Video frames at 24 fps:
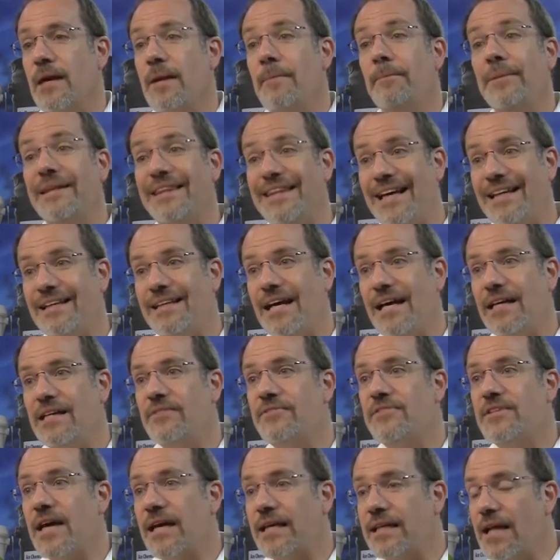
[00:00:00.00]
But that kind
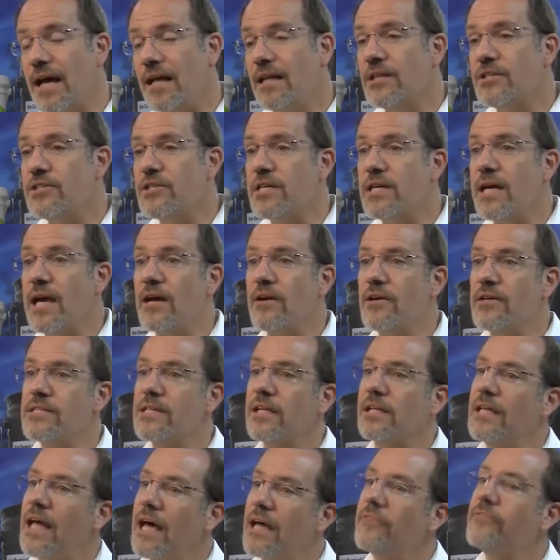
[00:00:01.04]
of technology carries
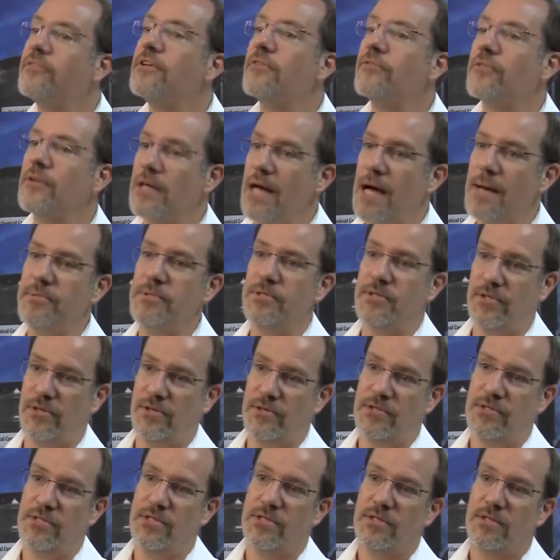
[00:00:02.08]
a lot of different
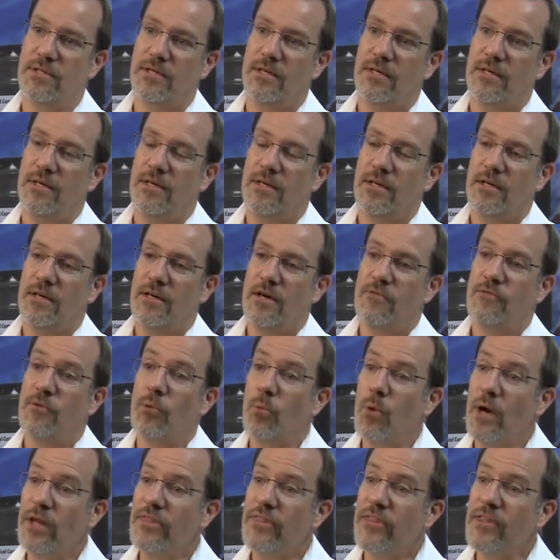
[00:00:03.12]
obstacles. For
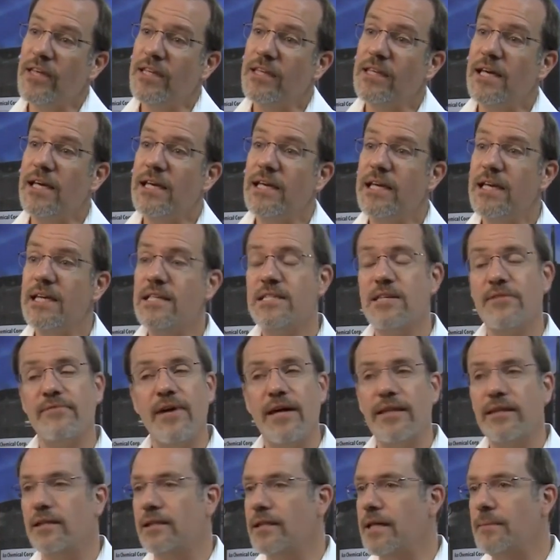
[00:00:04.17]
one thing, the adhesive
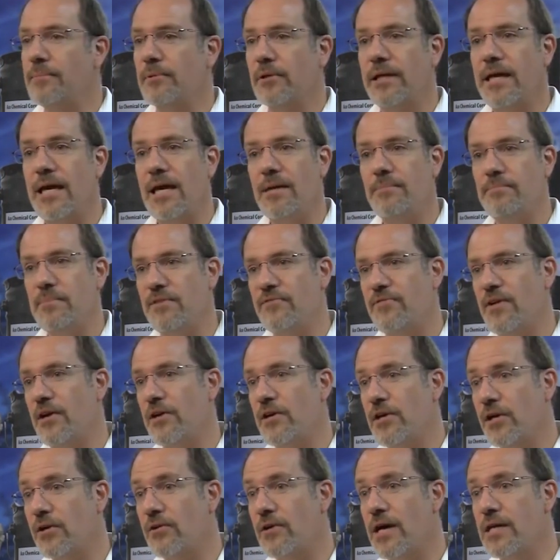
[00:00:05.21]
on the label can't be
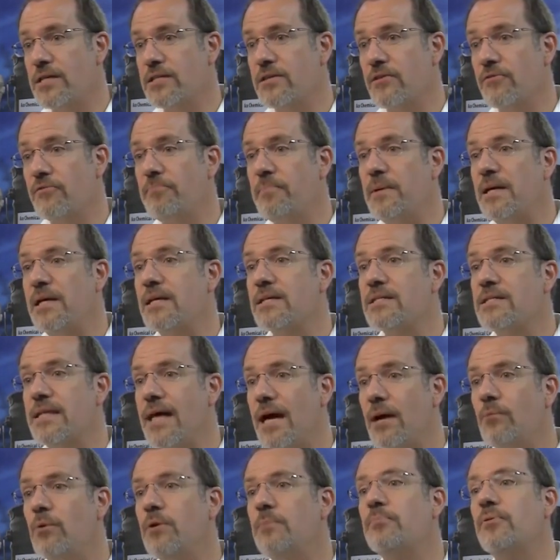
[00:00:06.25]
very aggressive because
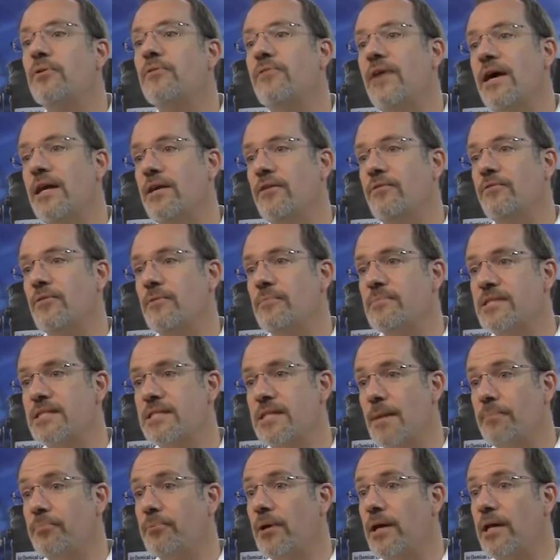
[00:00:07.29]
that would prevent it from
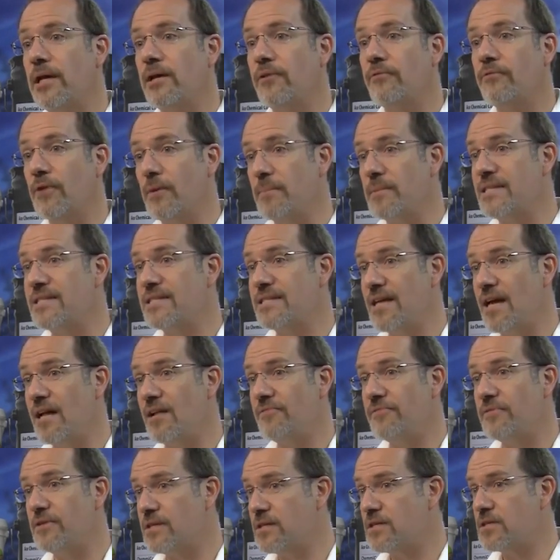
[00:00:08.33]
separating from
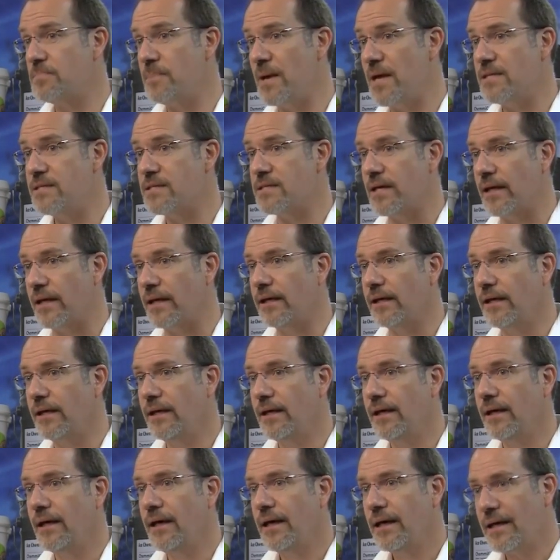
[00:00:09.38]
itself in dispensing.
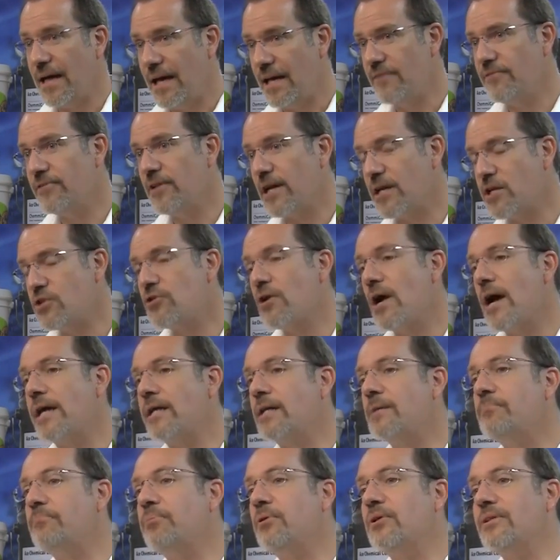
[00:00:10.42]
Kind of like trying
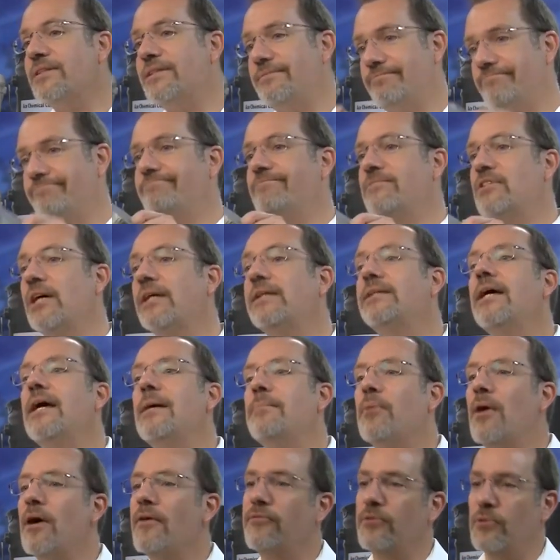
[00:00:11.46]
to pull duct
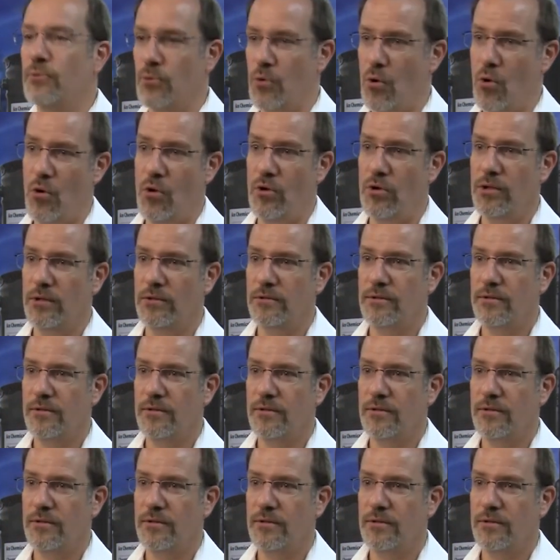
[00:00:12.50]
tape off a roll.